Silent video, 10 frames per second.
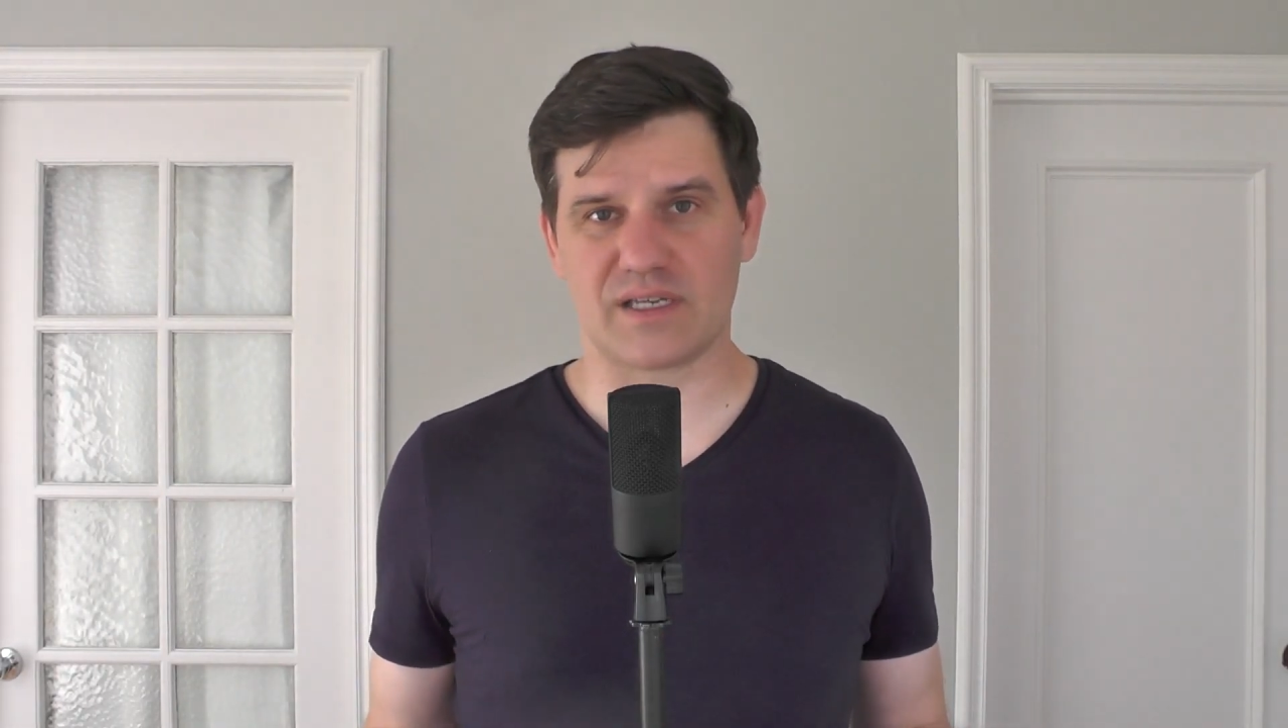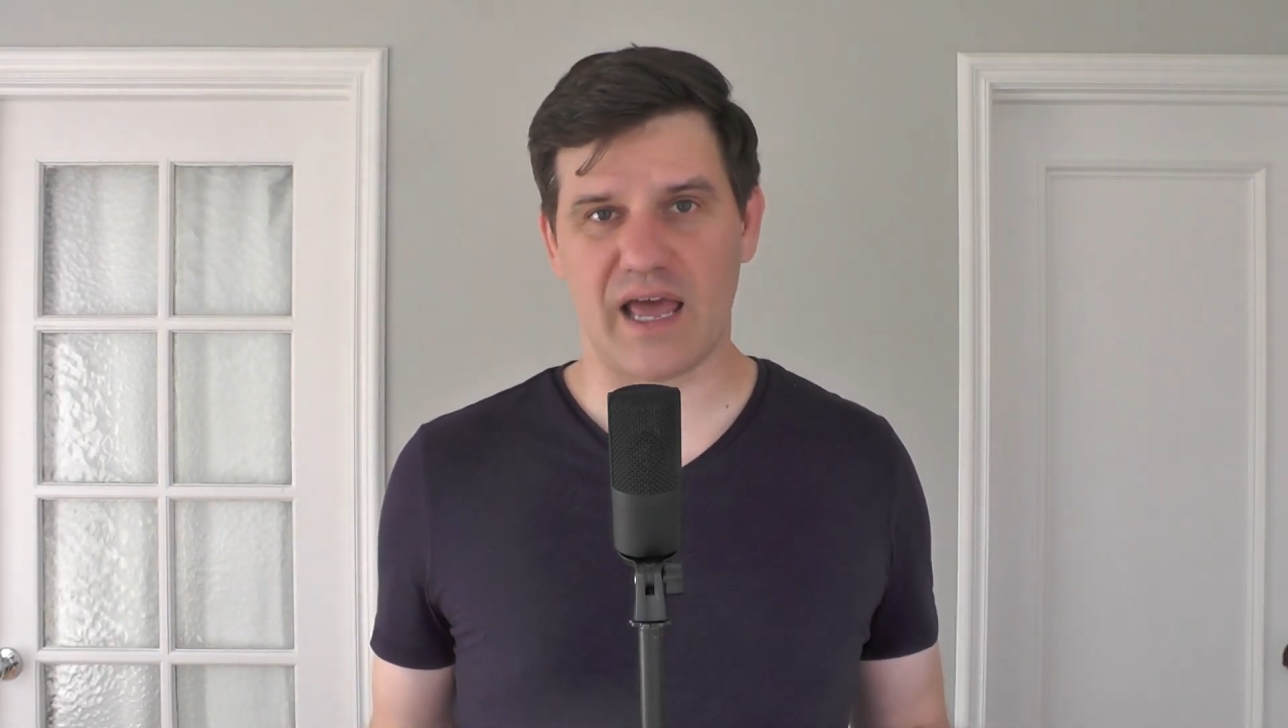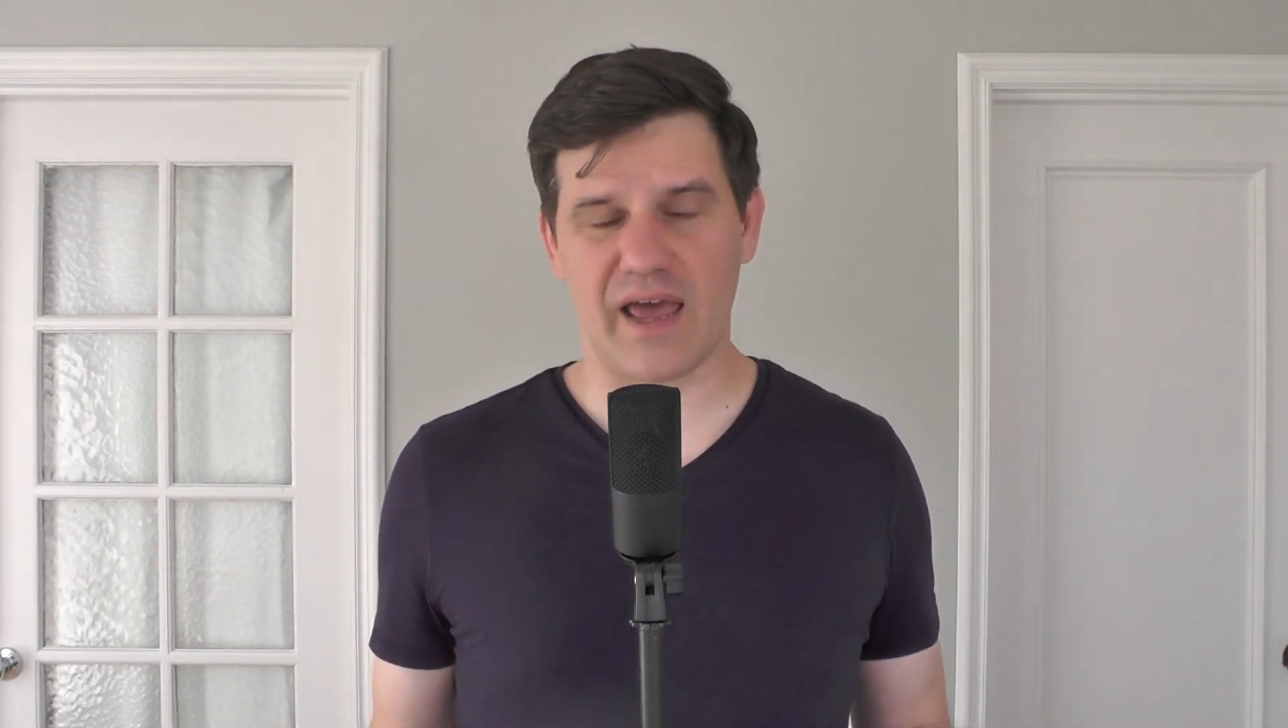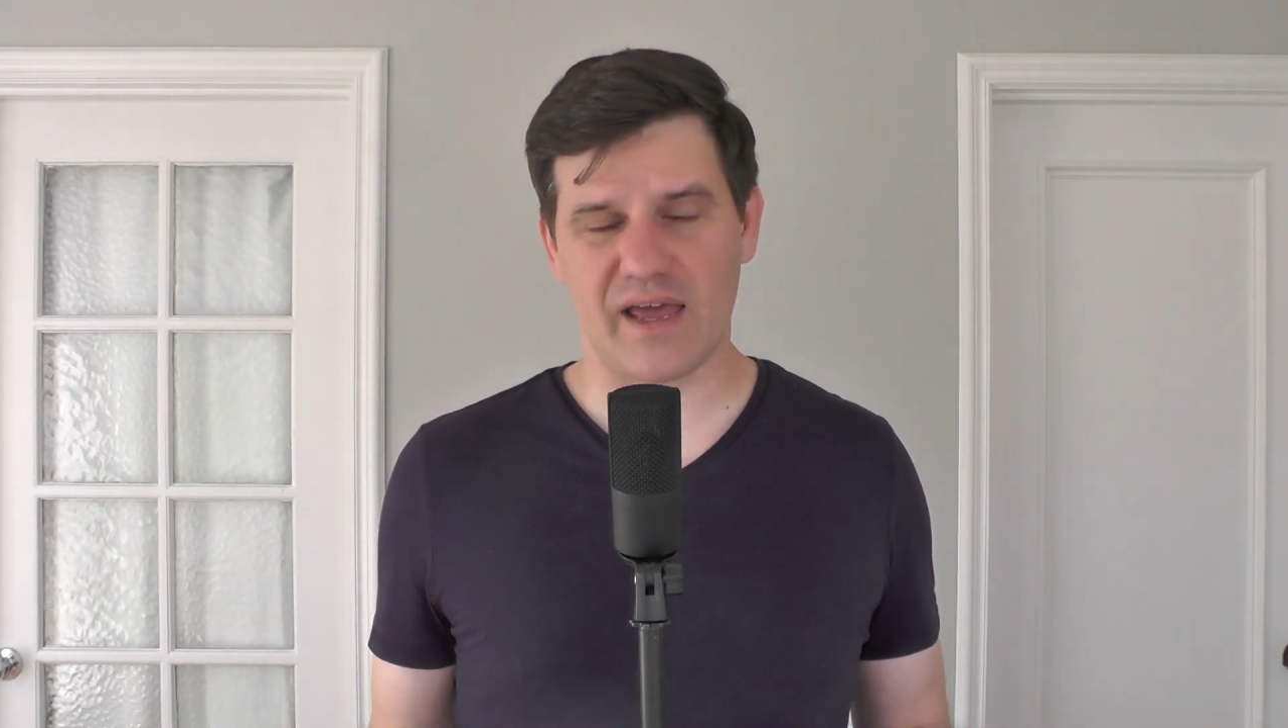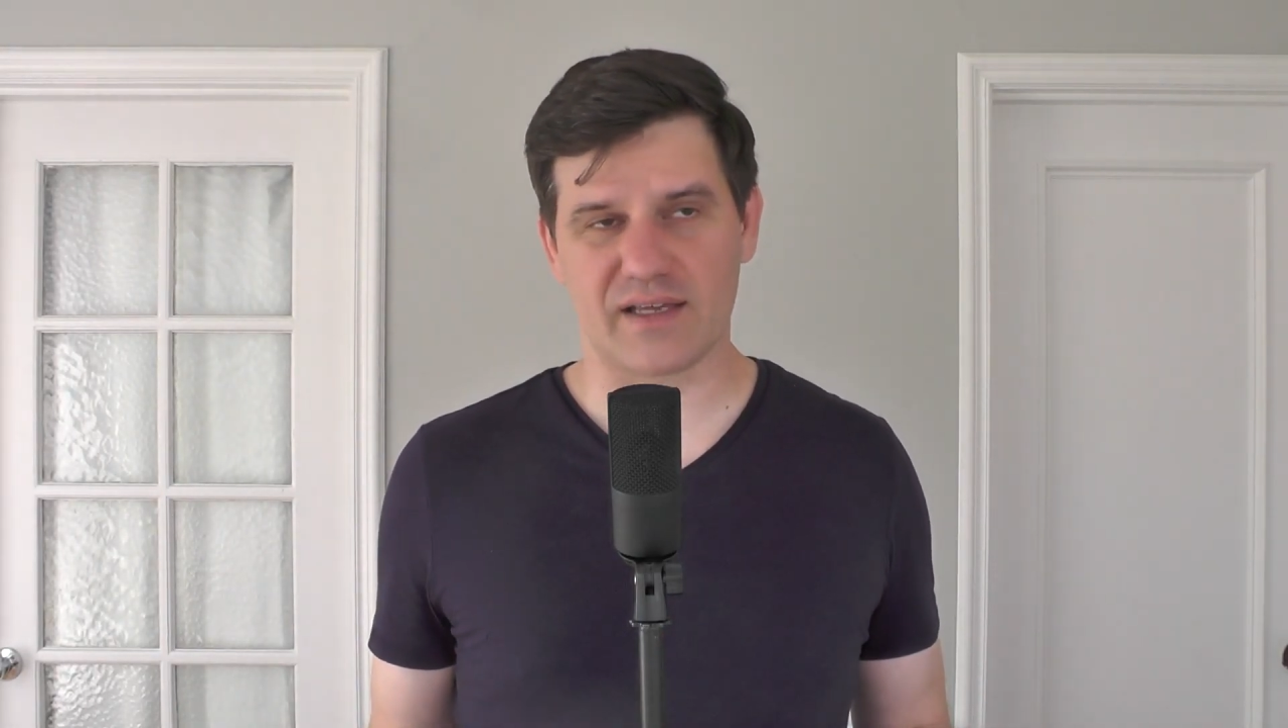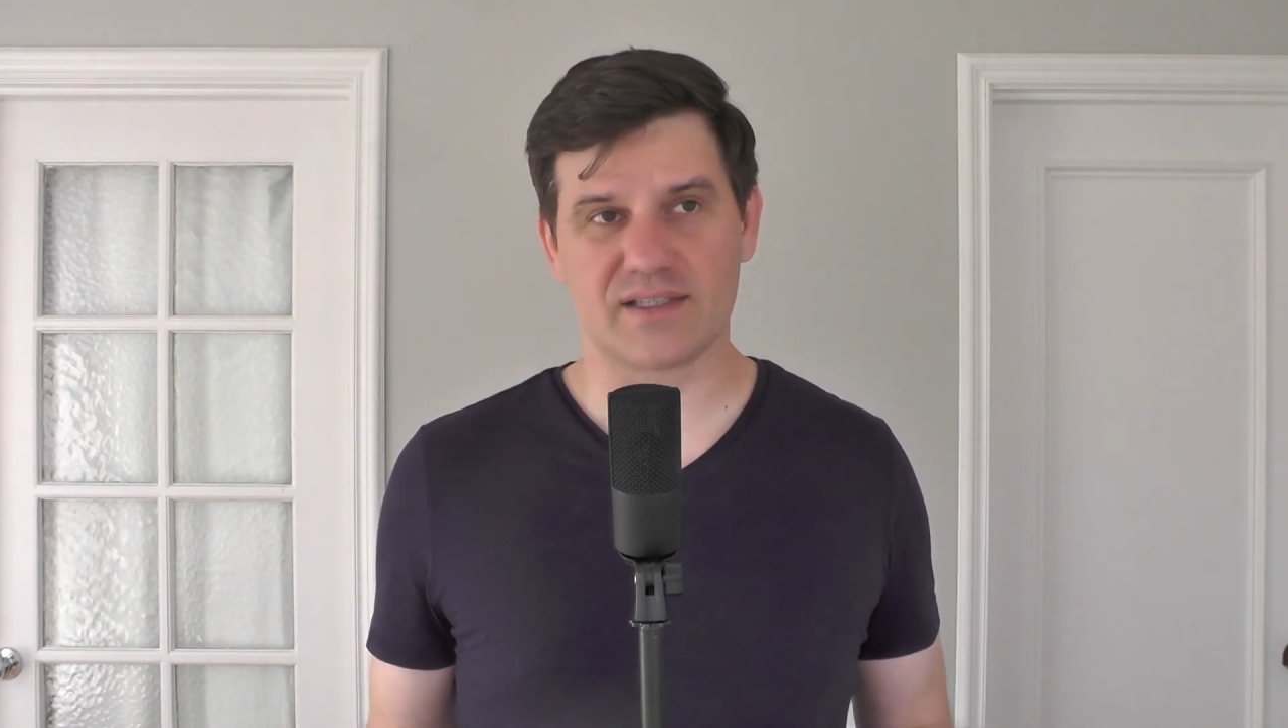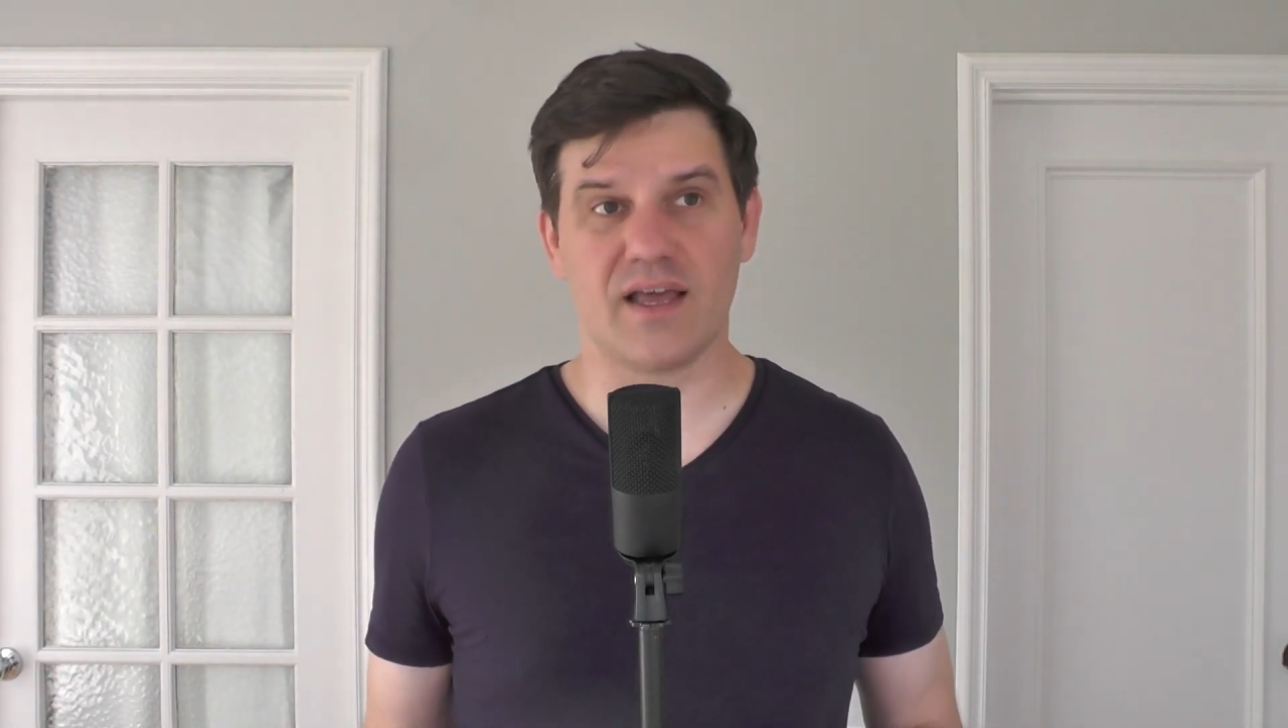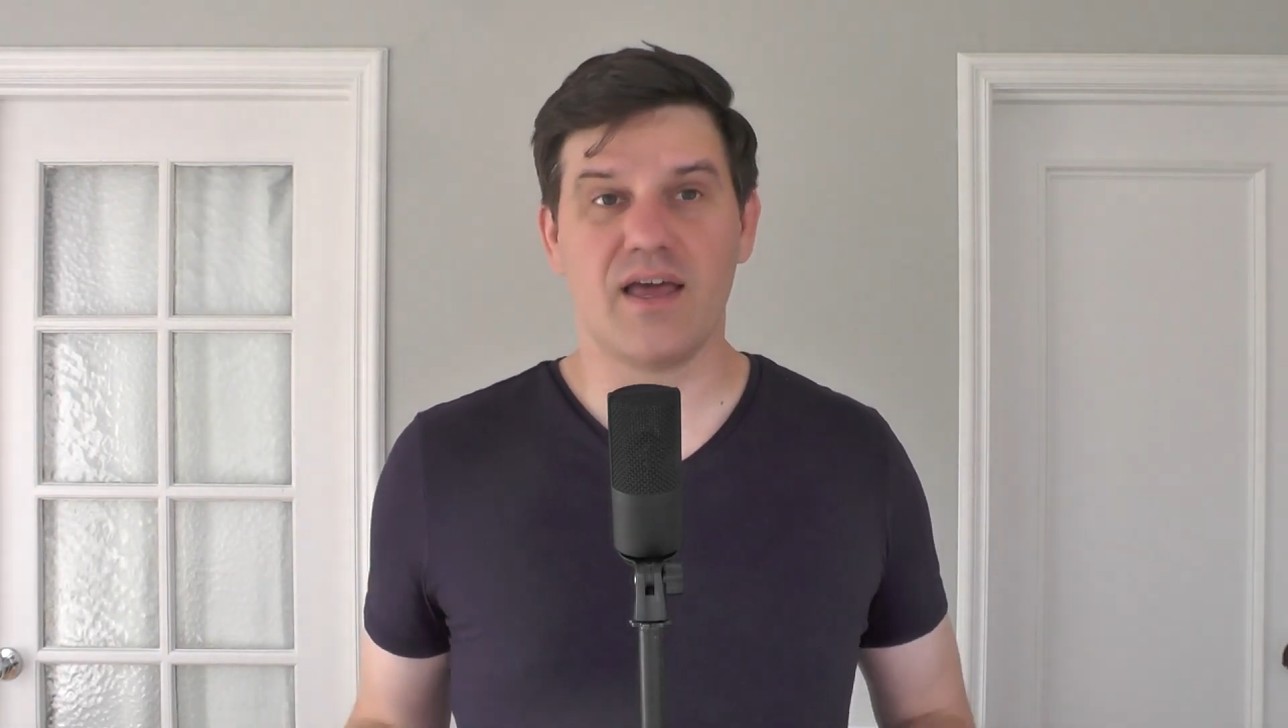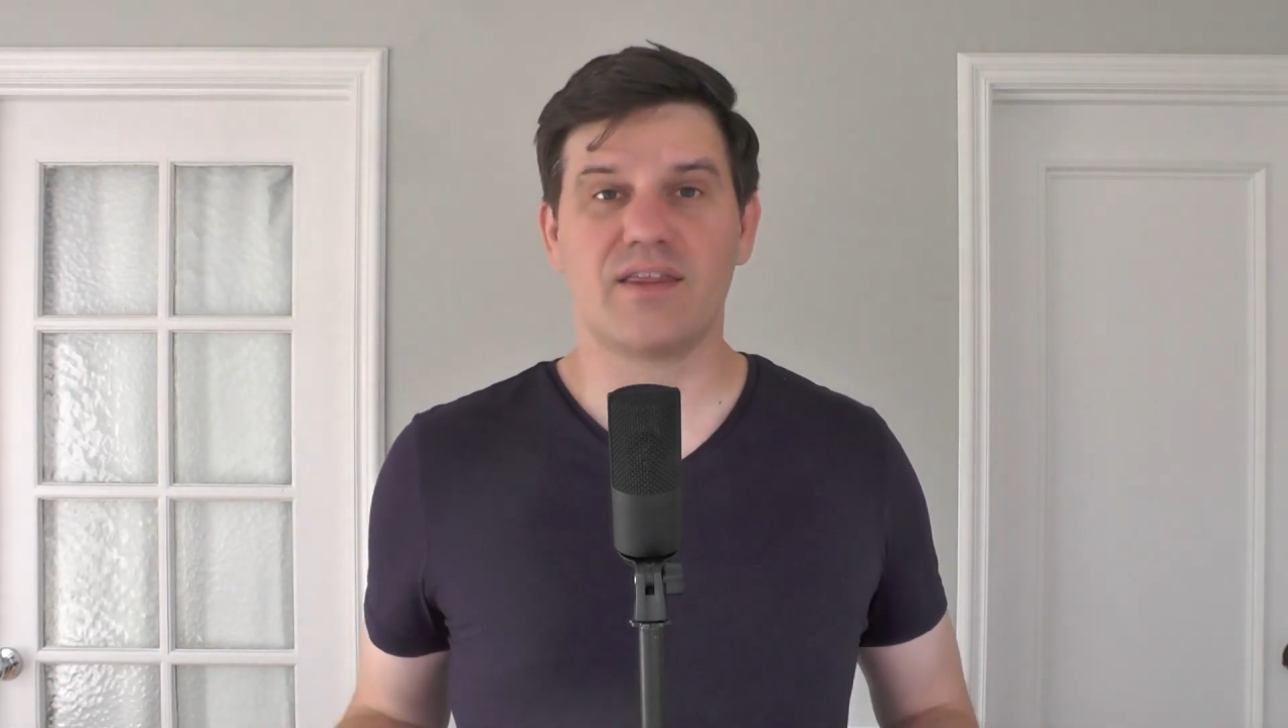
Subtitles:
tags